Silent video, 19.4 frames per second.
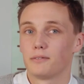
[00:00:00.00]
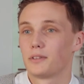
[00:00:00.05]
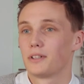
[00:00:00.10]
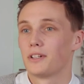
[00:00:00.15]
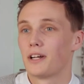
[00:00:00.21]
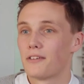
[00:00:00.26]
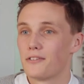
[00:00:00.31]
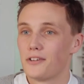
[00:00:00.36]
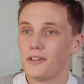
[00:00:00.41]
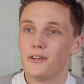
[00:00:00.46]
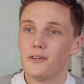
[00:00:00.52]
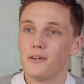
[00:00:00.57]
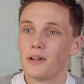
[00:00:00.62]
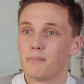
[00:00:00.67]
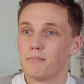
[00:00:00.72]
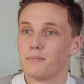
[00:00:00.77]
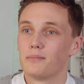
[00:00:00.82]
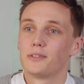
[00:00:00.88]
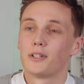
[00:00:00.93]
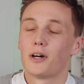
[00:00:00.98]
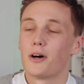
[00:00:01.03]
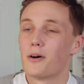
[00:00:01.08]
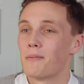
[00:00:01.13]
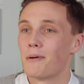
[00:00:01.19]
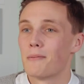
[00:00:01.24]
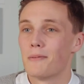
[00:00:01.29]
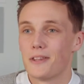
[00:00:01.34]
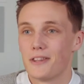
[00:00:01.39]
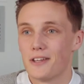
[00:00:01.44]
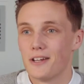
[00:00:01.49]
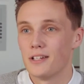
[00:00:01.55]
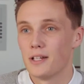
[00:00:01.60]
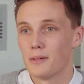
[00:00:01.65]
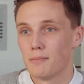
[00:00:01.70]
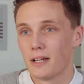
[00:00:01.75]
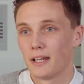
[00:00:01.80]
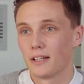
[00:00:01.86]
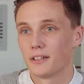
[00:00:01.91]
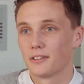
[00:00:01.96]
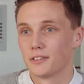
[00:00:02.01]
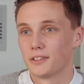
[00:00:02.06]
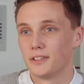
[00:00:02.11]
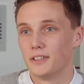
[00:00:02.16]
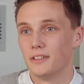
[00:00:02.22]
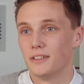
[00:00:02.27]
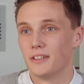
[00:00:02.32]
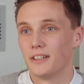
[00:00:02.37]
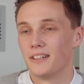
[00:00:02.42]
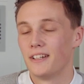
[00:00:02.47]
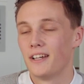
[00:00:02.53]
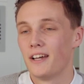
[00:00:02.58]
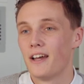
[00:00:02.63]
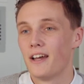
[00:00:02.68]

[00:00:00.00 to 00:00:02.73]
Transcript: good afternoon, I'm Tom, I'm a third year medical student.